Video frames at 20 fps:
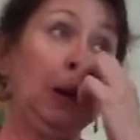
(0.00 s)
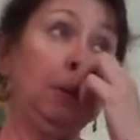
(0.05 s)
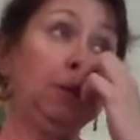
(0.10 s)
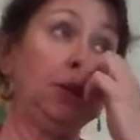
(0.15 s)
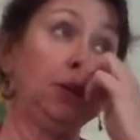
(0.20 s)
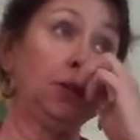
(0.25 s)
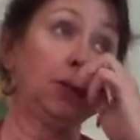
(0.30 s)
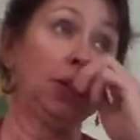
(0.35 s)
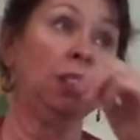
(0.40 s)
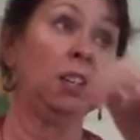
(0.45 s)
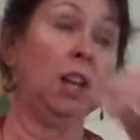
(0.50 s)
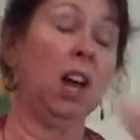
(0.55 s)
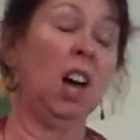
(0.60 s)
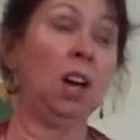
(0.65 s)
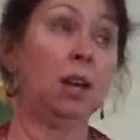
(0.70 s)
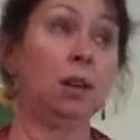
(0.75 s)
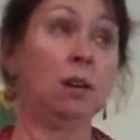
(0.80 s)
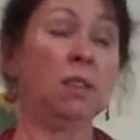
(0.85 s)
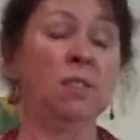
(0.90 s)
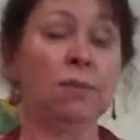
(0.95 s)
There's a
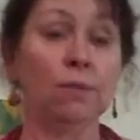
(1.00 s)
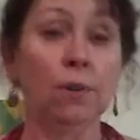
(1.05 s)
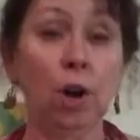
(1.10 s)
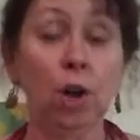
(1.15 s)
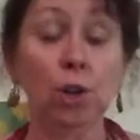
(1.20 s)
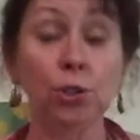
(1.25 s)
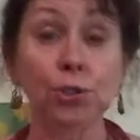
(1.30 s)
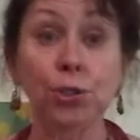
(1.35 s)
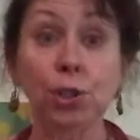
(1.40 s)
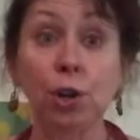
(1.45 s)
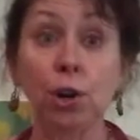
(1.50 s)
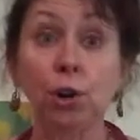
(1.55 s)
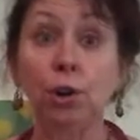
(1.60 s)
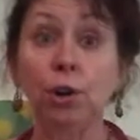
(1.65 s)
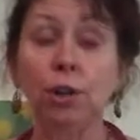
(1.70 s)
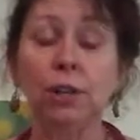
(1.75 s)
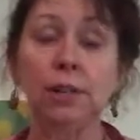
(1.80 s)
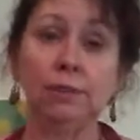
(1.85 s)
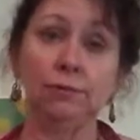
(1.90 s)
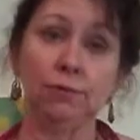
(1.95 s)
lot of
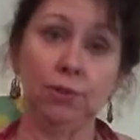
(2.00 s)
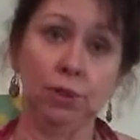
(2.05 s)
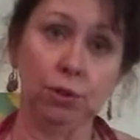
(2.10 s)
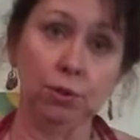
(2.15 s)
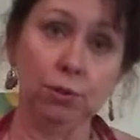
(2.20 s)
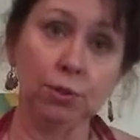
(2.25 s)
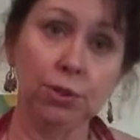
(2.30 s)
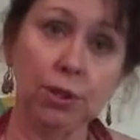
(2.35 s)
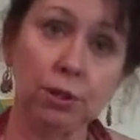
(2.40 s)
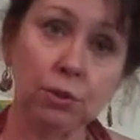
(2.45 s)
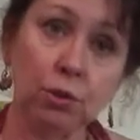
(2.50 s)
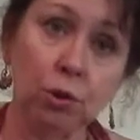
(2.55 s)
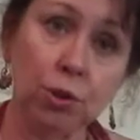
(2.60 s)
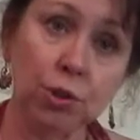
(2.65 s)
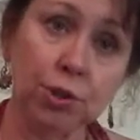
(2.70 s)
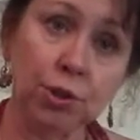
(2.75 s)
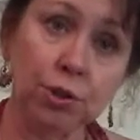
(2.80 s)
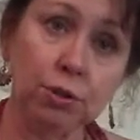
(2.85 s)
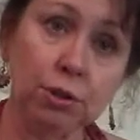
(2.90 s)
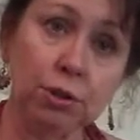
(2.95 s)
alternative news, and of
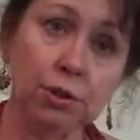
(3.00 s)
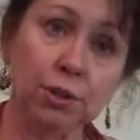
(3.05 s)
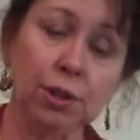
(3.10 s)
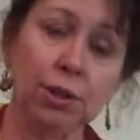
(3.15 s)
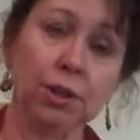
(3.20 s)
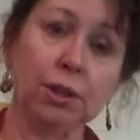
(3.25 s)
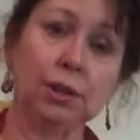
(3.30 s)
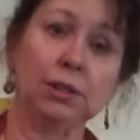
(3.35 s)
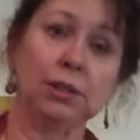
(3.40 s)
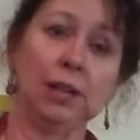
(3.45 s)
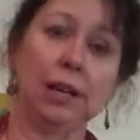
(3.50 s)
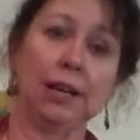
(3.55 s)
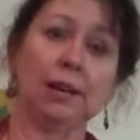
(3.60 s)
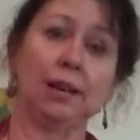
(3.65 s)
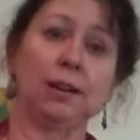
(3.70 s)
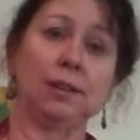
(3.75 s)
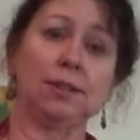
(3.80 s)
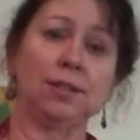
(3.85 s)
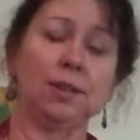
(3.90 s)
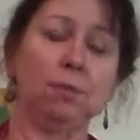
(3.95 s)
course, you can look
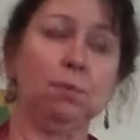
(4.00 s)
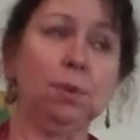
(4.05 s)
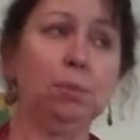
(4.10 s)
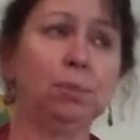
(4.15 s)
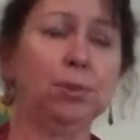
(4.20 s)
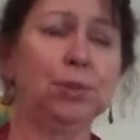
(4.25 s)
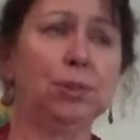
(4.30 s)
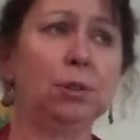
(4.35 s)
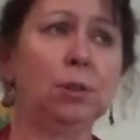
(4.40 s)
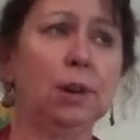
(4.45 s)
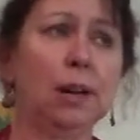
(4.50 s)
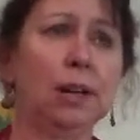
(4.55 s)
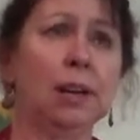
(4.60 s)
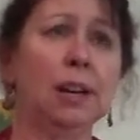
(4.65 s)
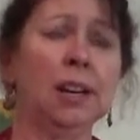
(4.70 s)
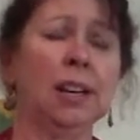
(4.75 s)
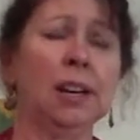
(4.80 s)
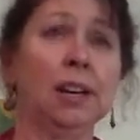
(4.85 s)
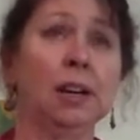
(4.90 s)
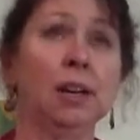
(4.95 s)
like some people do
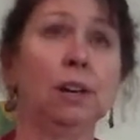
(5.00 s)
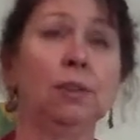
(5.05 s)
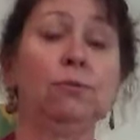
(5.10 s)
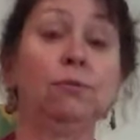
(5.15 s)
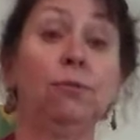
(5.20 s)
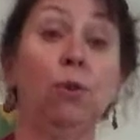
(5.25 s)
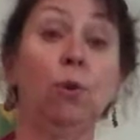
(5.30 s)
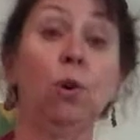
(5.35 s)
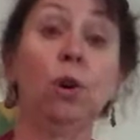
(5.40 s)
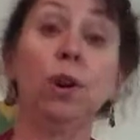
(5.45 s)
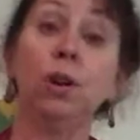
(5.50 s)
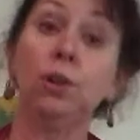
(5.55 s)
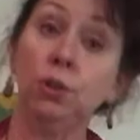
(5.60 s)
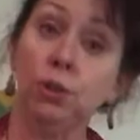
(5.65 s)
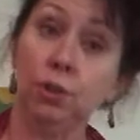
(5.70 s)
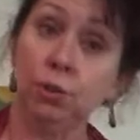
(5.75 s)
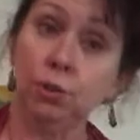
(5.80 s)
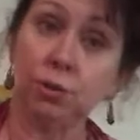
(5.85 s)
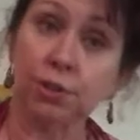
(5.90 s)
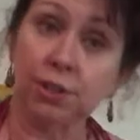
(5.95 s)
at foreign
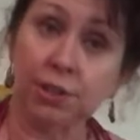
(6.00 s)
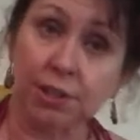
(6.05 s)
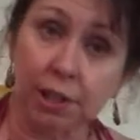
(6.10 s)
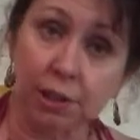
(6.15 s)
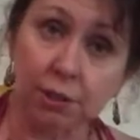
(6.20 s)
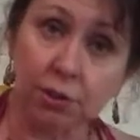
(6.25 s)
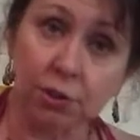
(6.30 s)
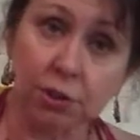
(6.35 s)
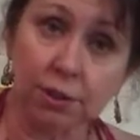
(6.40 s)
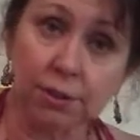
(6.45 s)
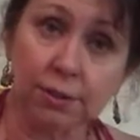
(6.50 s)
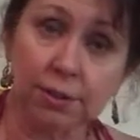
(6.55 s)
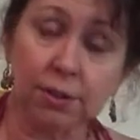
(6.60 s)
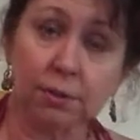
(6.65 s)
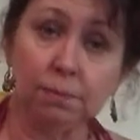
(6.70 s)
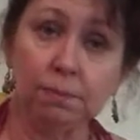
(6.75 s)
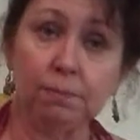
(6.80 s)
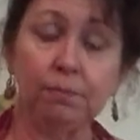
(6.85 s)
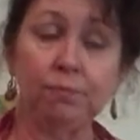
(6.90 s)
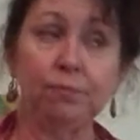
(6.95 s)
news
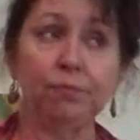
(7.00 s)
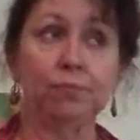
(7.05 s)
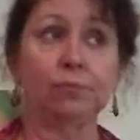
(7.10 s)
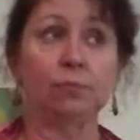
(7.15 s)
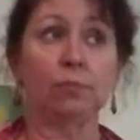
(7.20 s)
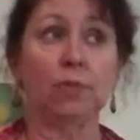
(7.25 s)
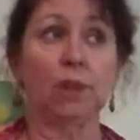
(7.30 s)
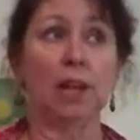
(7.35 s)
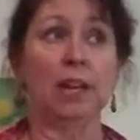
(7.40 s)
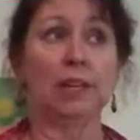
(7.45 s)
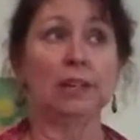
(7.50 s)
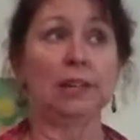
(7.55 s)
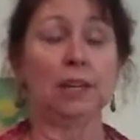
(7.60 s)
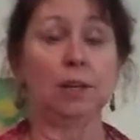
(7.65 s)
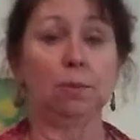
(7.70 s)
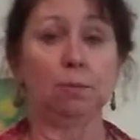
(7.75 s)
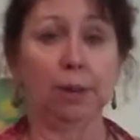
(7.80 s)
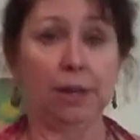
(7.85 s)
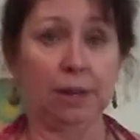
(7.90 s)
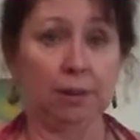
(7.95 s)
stations and get
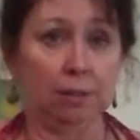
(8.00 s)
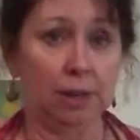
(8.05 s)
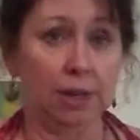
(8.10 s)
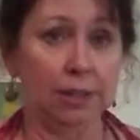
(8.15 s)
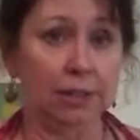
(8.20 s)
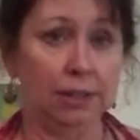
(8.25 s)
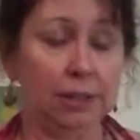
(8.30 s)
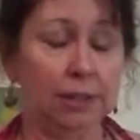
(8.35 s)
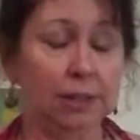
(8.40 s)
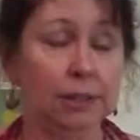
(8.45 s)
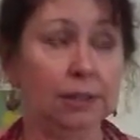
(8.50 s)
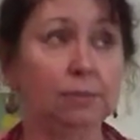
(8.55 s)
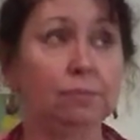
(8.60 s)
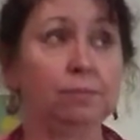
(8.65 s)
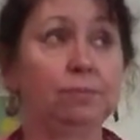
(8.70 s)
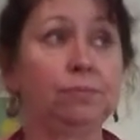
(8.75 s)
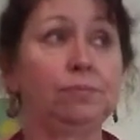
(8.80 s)
a better idea.